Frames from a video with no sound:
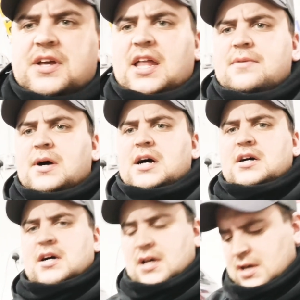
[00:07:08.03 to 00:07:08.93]
the clay bar
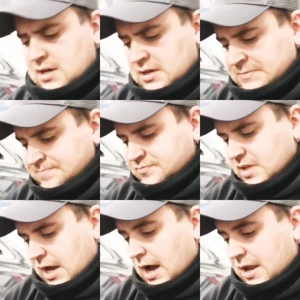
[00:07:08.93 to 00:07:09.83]

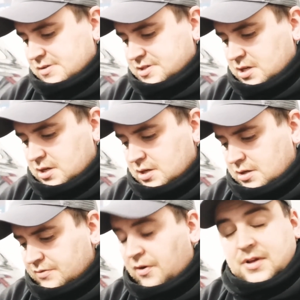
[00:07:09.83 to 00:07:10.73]
and
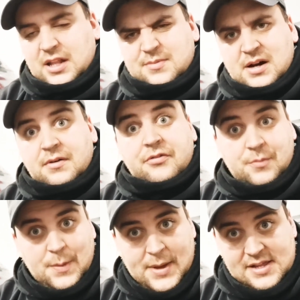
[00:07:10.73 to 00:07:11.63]
from
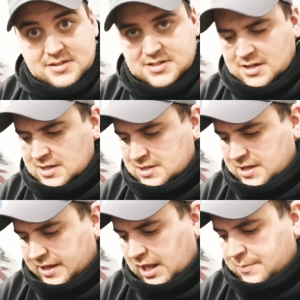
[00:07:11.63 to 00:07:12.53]
the paint into
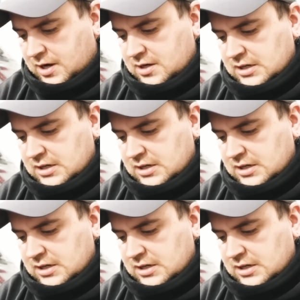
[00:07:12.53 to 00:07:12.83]
the clay bar.